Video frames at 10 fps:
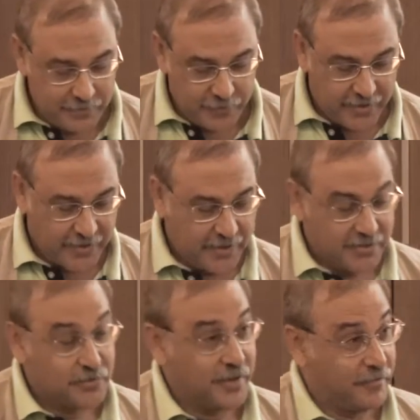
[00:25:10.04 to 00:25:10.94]
With
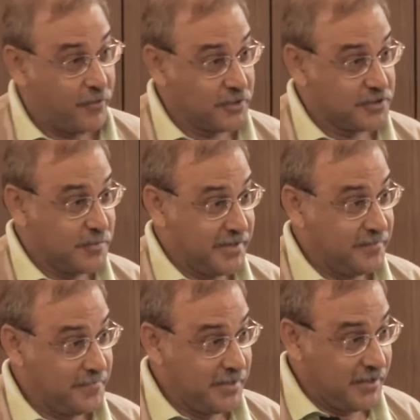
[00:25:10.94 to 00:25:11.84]
regards to enforcement,
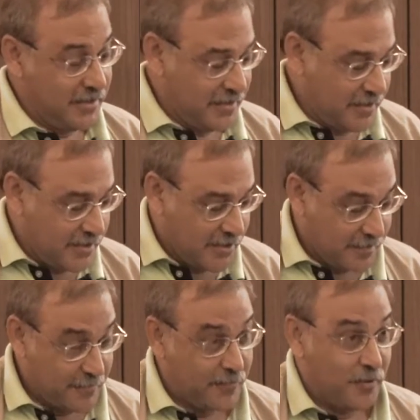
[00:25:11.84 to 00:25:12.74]

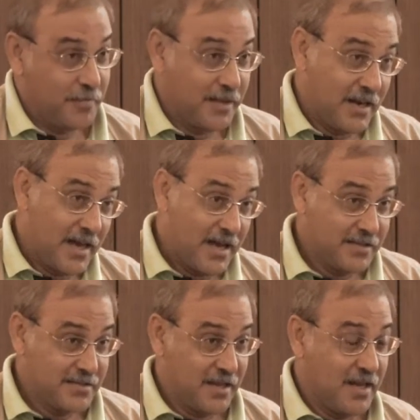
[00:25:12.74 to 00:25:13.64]
from the
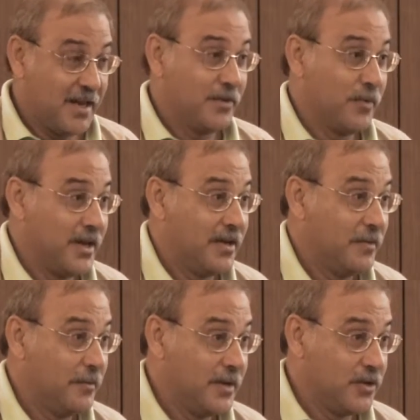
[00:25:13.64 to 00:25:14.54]
last slide where
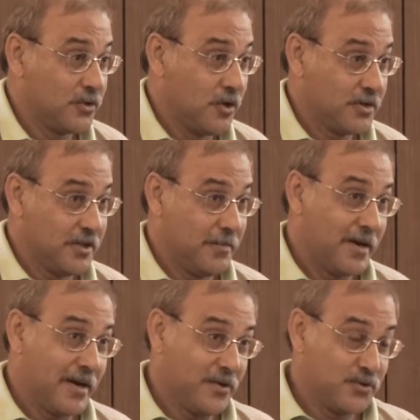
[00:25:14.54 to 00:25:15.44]
we talked
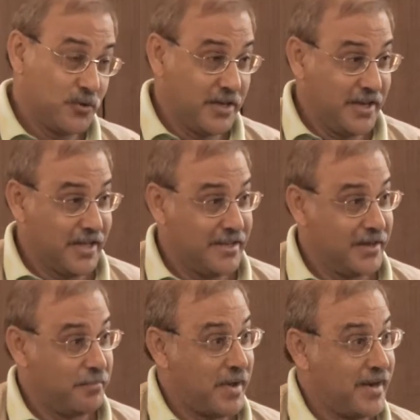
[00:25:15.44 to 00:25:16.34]
about, I was looking at
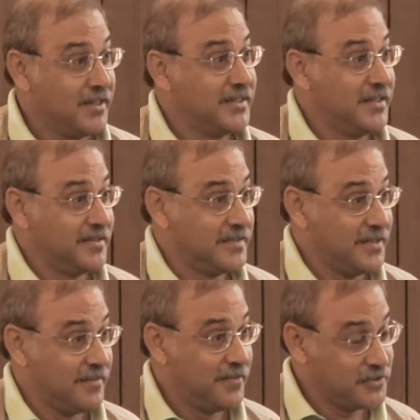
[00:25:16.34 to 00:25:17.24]
the penalties.
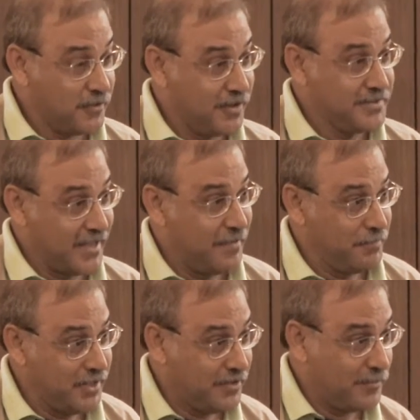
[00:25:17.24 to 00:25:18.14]
First of all, this
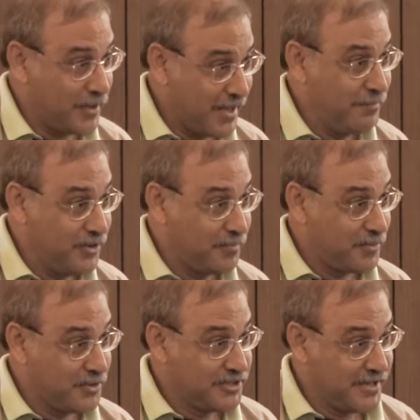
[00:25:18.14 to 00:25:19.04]
ambient, one ambient
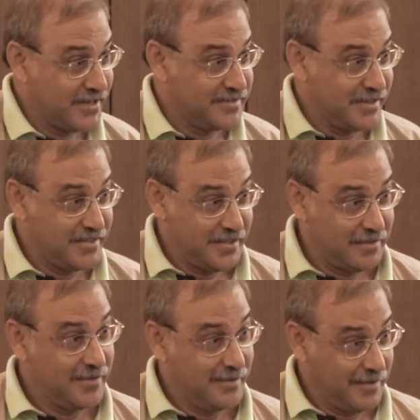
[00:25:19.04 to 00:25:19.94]
project is, I
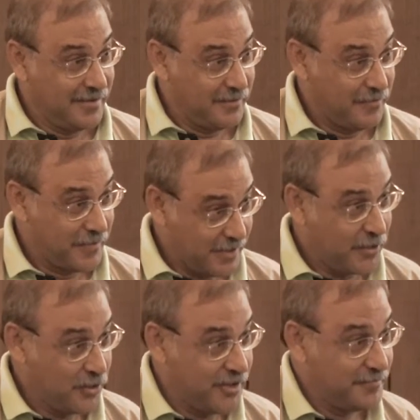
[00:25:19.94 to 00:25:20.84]
think, very
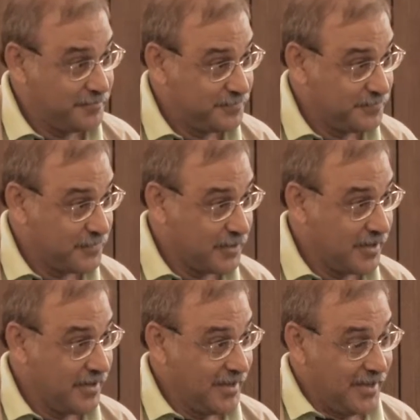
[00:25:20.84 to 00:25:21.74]
good. Okay,